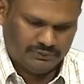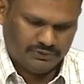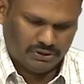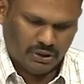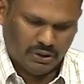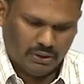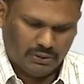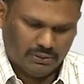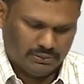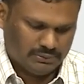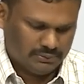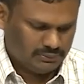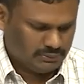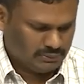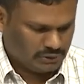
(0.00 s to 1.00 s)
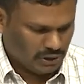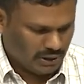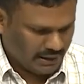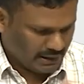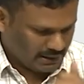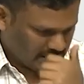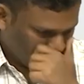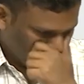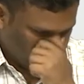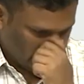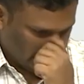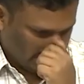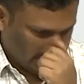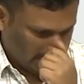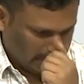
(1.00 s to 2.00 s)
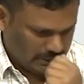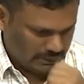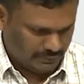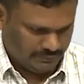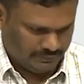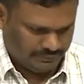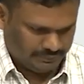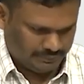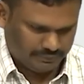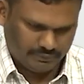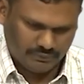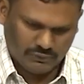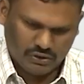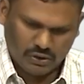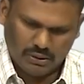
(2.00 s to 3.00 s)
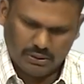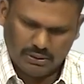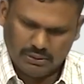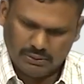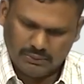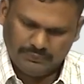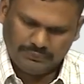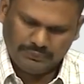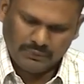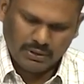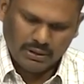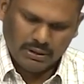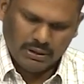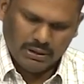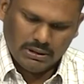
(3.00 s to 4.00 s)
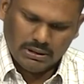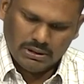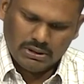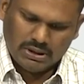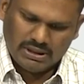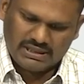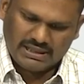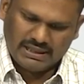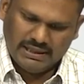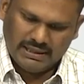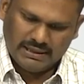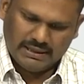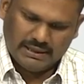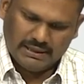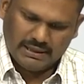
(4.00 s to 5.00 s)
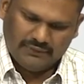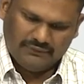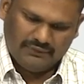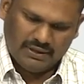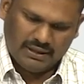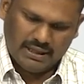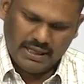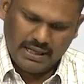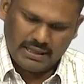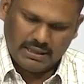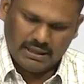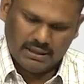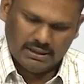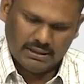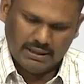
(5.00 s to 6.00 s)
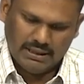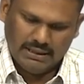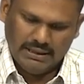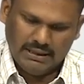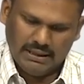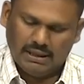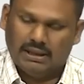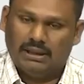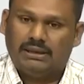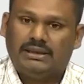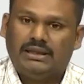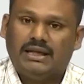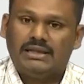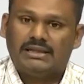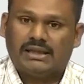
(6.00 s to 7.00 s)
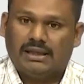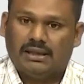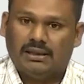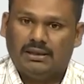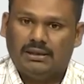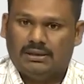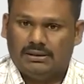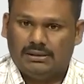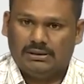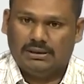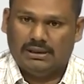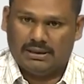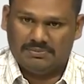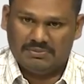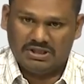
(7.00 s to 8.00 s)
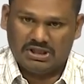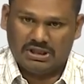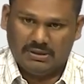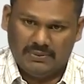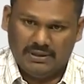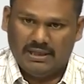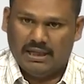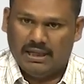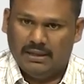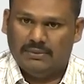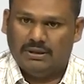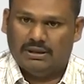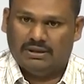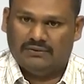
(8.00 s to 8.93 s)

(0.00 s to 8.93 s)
So, let us see like, so So, it is clear that if we take any 3 cycle, that must be element